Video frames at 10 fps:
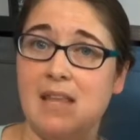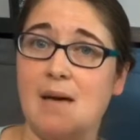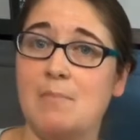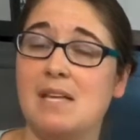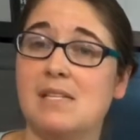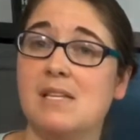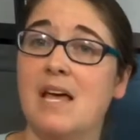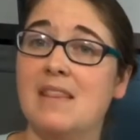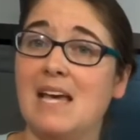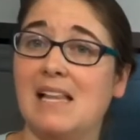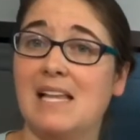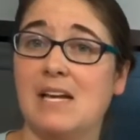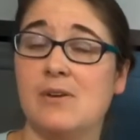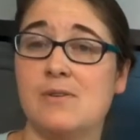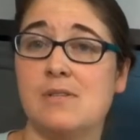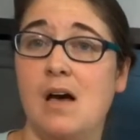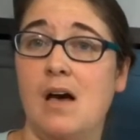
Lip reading: That means that land goes